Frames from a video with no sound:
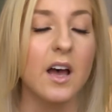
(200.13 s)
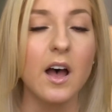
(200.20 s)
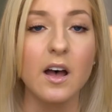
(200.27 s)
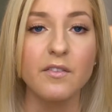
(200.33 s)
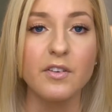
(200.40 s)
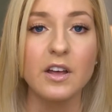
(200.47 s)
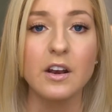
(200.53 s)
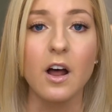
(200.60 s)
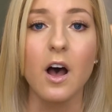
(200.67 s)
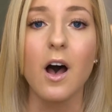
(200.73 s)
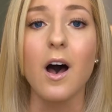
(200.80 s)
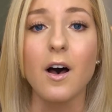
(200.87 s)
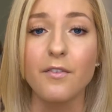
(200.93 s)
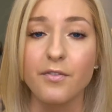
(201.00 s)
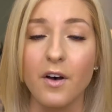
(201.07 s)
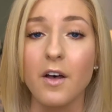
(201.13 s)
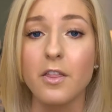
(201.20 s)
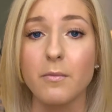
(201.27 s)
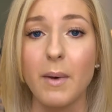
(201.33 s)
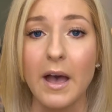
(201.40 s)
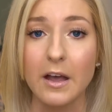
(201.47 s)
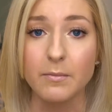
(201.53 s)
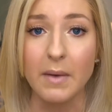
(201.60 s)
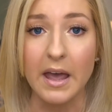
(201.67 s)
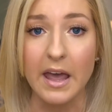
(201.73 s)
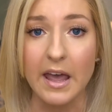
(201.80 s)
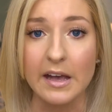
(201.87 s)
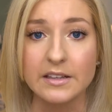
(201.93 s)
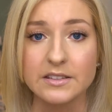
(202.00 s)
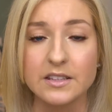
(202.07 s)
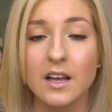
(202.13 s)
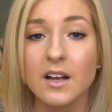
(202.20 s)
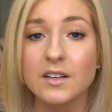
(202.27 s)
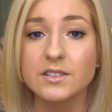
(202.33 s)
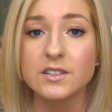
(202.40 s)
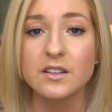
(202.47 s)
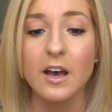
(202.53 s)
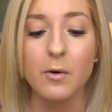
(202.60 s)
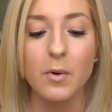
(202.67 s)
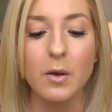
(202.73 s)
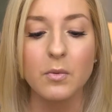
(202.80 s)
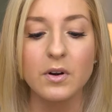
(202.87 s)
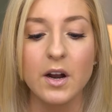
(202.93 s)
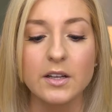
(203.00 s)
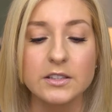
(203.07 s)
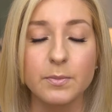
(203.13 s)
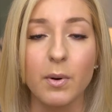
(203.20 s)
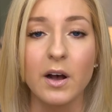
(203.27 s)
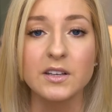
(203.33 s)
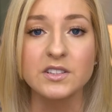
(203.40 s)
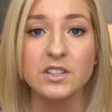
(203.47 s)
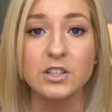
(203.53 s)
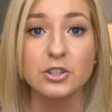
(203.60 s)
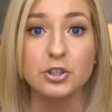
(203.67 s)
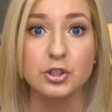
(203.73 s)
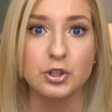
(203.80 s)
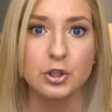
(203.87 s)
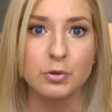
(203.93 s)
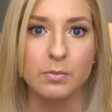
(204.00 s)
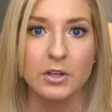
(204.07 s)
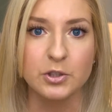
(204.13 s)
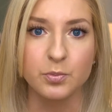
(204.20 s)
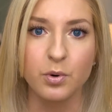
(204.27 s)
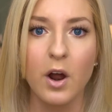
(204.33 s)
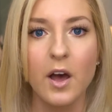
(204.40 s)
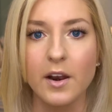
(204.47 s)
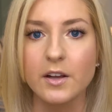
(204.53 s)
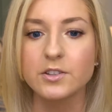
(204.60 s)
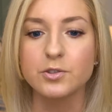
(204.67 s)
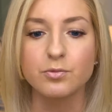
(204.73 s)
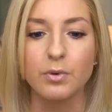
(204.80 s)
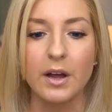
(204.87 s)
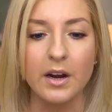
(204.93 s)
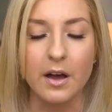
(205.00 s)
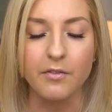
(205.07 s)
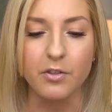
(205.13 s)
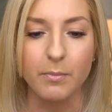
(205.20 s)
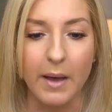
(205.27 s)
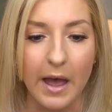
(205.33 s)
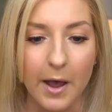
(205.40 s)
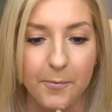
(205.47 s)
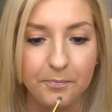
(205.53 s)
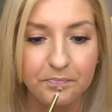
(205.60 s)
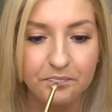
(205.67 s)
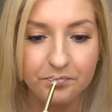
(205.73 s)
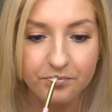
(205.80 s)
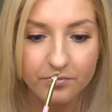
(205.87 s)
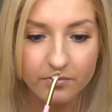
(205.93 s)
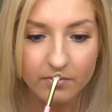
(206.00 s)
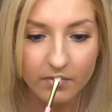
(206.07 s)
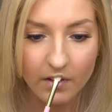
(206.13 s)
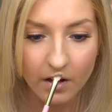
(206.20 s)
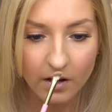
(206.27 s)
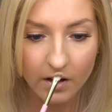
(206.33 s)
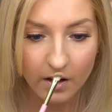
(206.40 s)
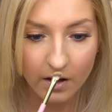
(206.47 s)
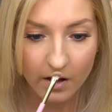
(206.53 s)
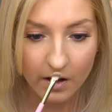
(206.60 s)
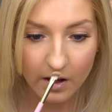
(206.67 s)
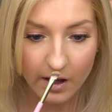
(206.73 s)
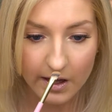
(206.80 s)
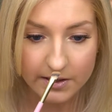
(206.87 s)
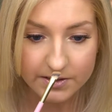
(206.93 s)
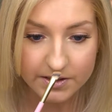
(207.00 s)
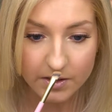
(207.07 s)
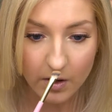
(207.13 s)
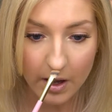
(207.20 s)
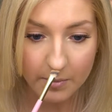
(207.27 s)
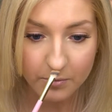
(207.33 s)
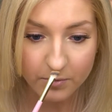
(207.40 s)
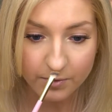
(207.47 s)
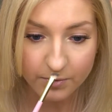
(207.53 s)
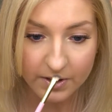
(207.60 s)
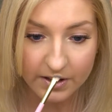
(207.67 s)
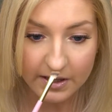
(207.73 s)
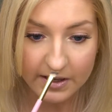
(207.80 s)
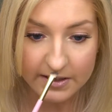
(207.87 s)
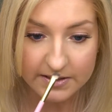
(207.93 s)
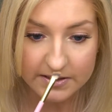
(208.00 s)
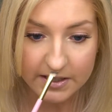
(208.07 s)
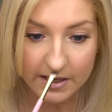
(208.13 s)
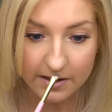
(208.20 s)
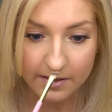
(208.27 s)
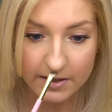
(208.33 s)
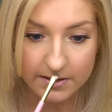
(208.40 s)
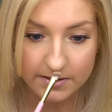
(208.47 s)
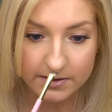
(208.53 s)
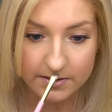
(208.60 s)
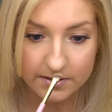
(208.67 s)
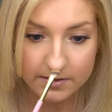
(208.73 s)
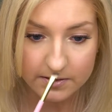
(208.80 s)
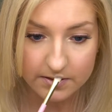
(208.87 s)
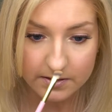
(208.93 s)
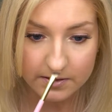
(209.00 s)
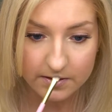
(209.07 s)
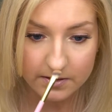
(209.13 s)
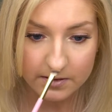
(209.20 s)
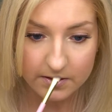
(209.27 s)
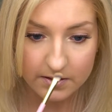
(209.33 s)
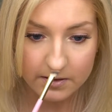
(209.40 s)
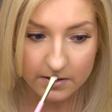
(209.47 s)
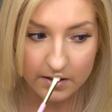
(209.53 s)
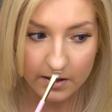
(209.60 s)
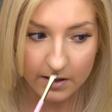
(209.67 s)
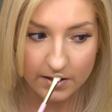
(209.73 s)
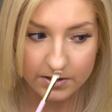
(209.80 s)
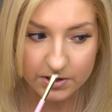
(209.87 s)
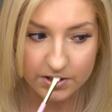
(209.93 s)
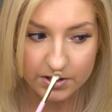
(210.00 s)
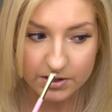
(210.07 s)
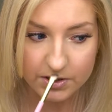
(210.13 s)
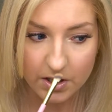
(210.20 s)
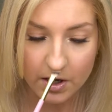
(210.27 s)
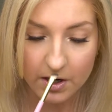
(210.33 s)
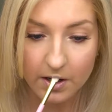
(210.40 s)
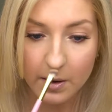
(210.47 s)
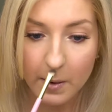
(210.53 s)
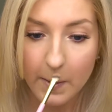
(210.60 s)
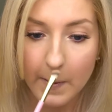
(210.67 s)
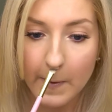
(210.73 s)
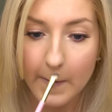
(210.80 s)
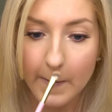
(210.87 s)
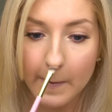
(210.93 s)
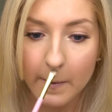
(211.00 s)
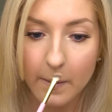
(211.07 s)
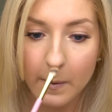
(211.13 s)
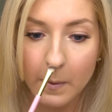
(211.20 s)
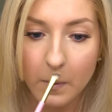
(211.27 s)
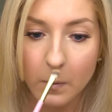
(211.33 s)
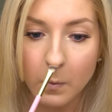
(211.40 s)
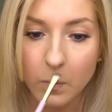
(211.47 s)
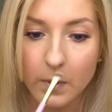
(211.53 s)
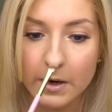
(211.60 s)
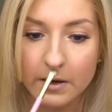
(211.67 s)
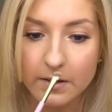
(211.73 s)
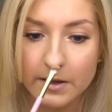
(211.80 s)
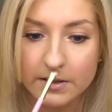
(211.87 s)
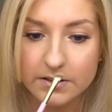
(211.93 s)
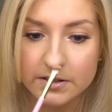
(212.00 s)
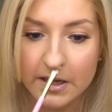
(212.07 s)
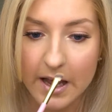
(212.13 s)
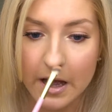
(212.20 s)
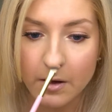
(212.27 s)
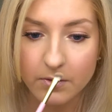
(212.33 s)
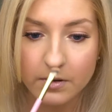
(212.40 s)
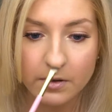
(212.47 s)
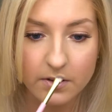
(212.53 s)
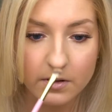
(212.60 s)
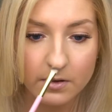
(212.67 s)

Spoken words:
of it off on the back of my hand. So that way we're not depositing too much product right off the bat. And so I'm really gonna take this and just start whittling down